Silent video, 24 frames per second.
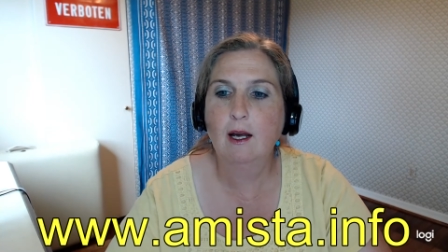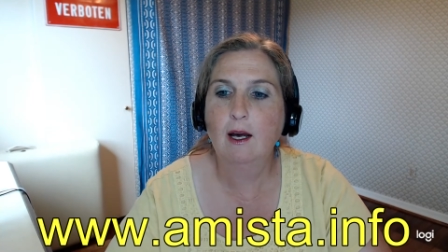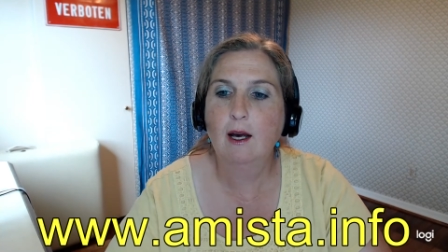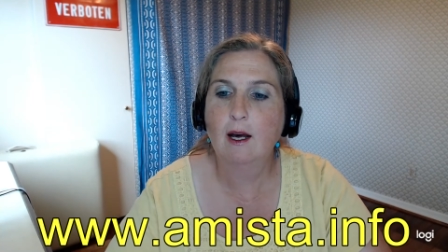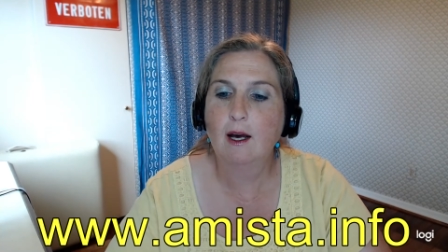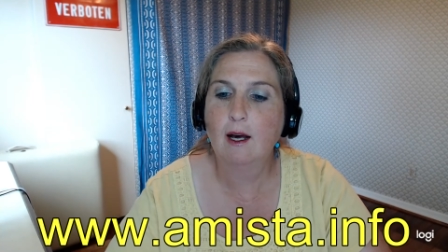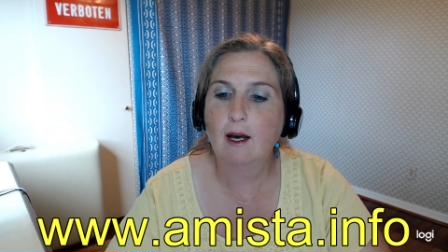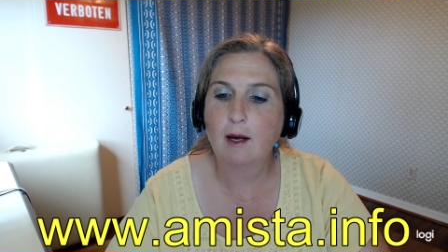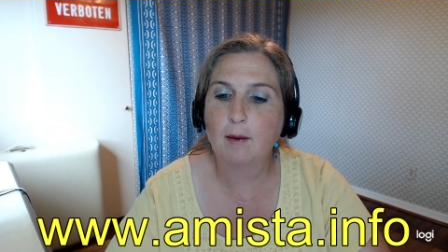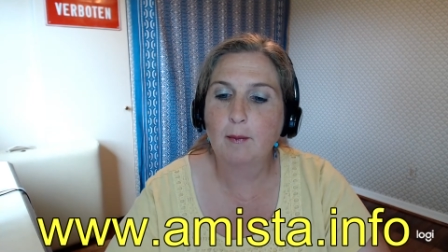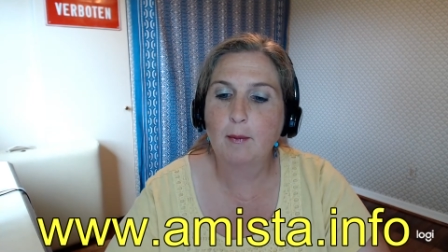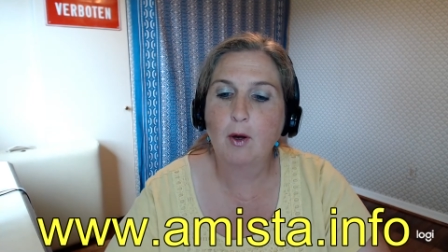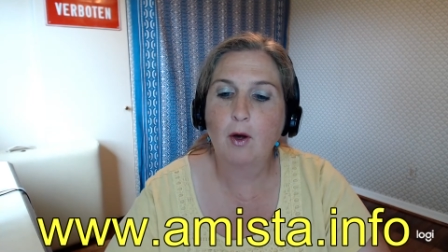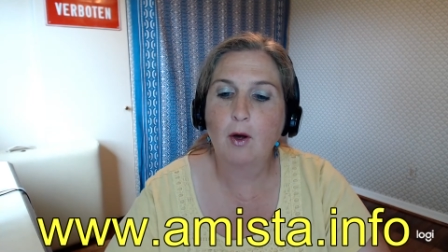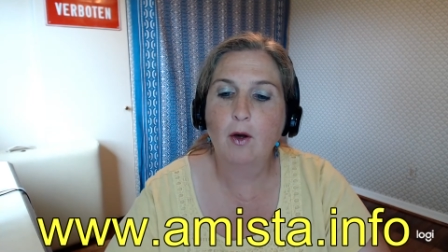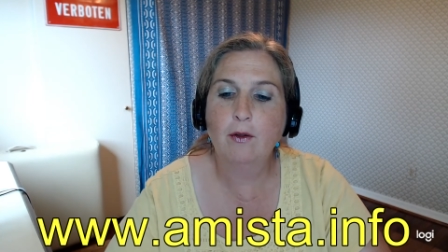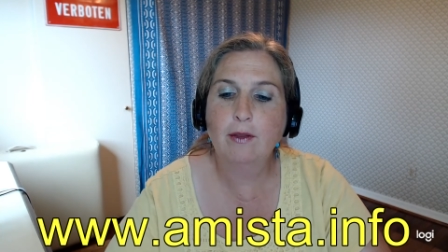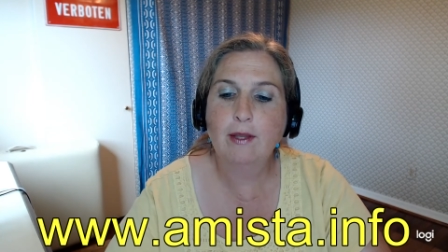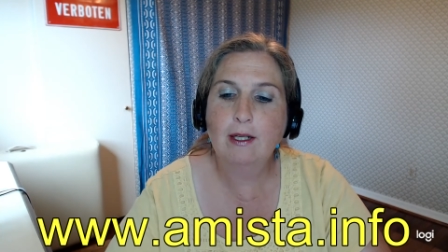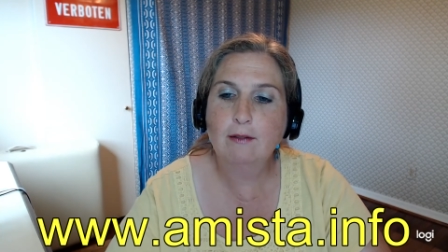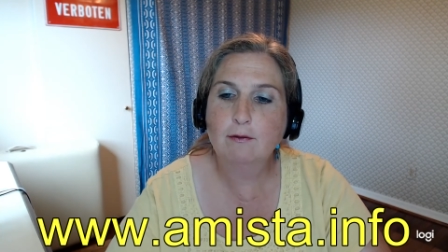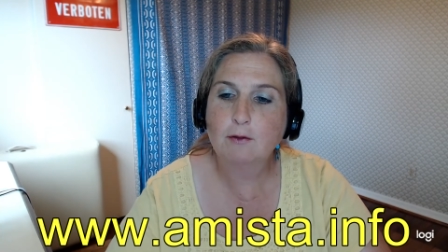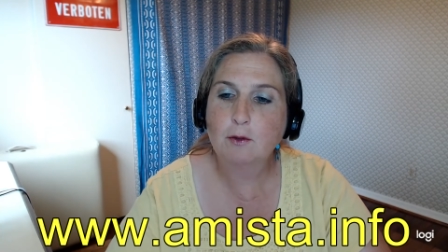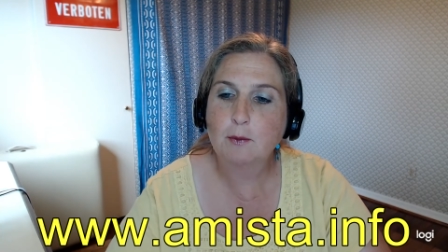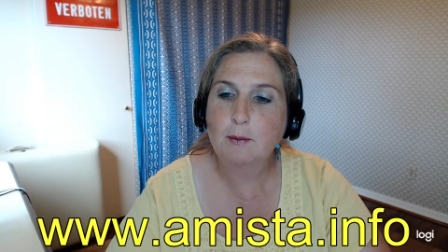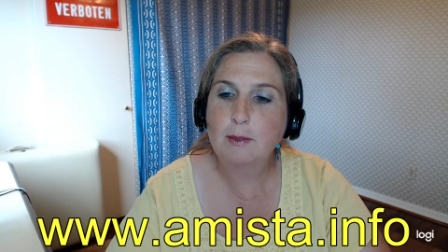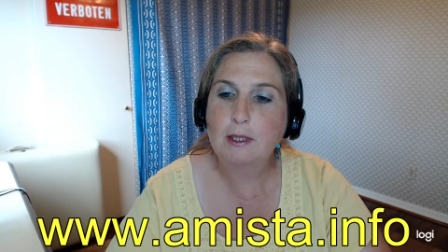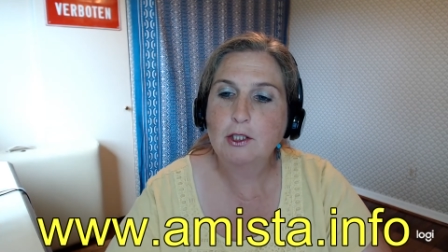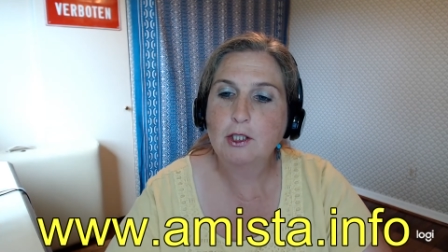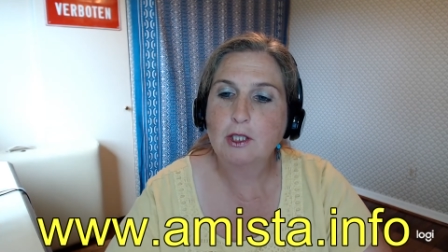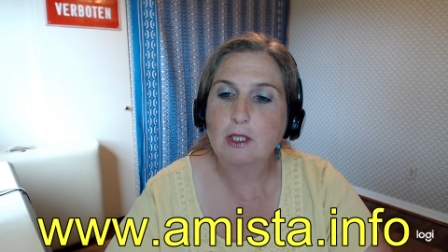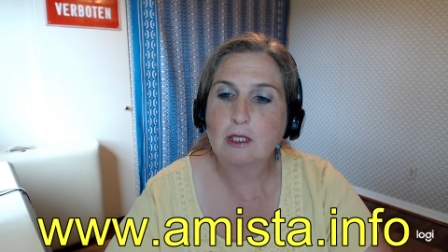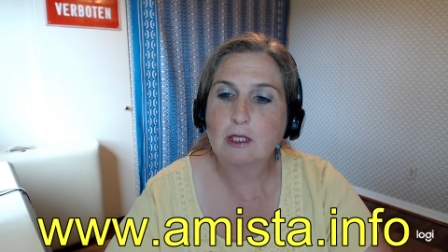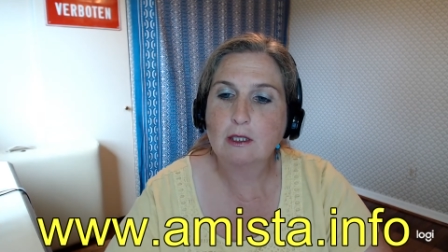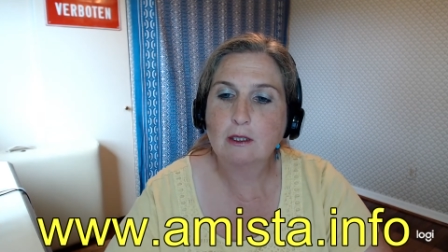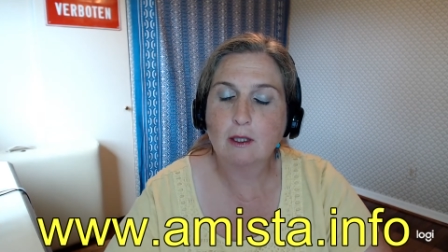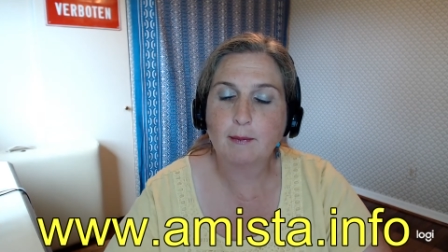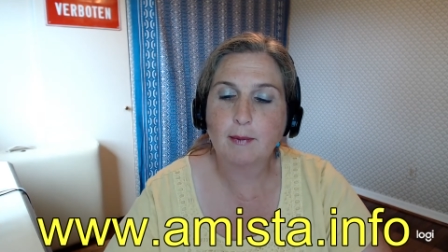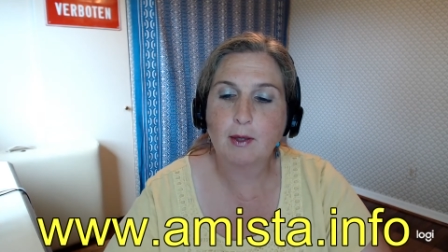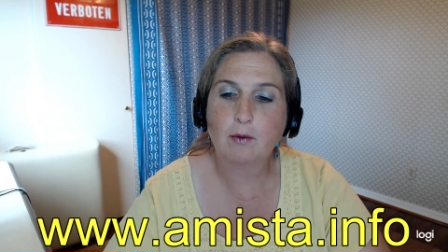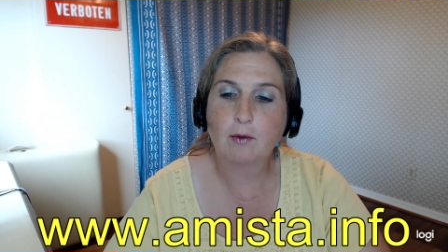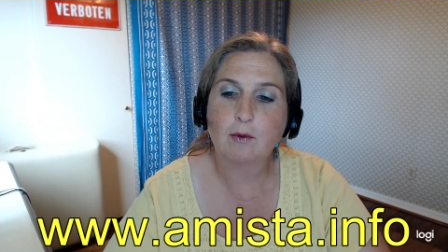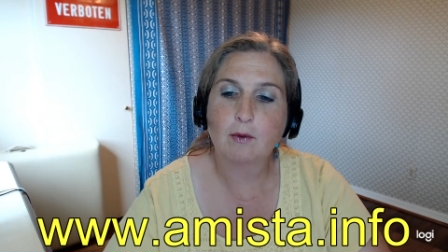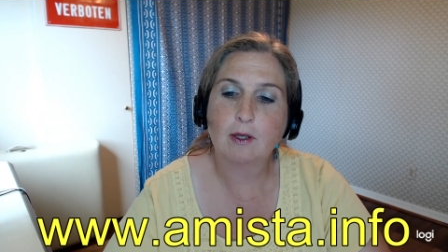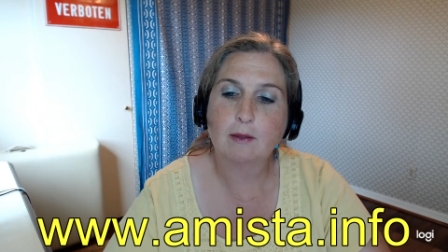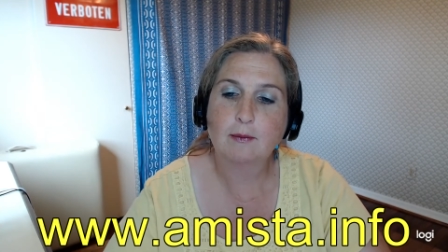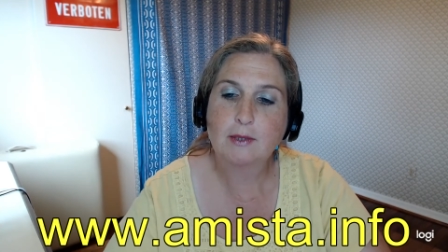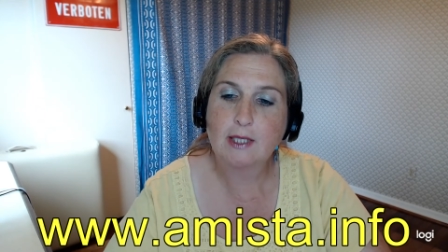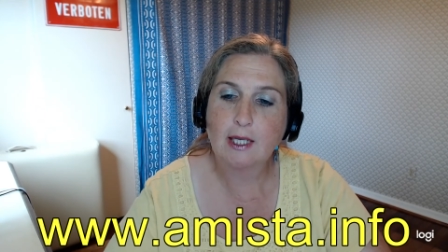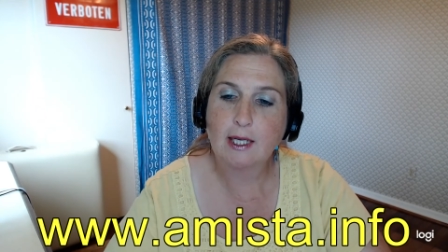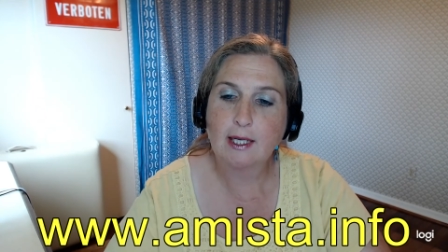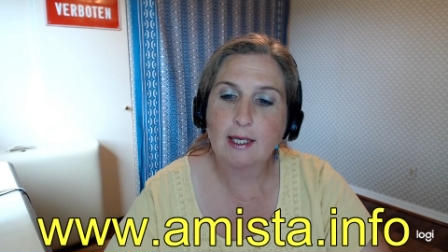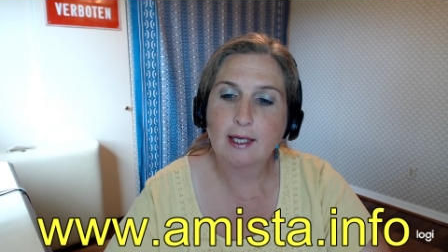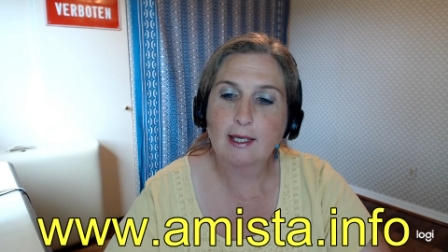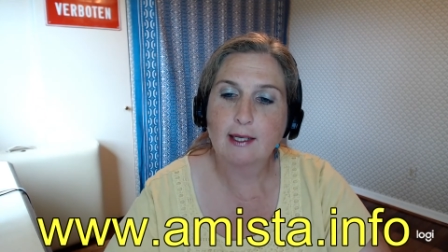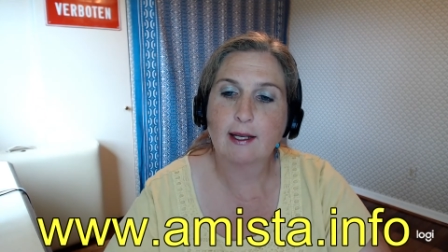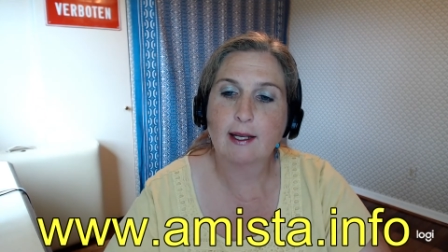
All that information is on my website,